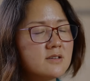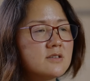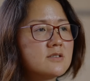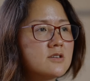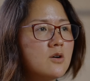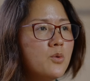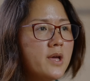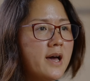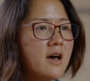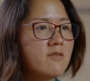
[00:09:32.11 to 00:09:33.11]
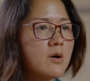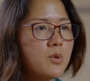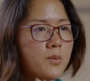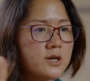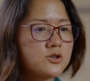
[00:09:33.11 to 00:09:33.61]
So we have our
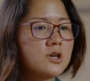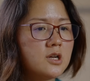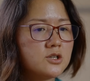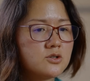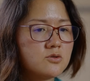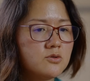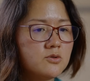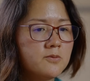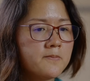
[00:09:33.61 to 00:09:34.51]
proprietary knowledge to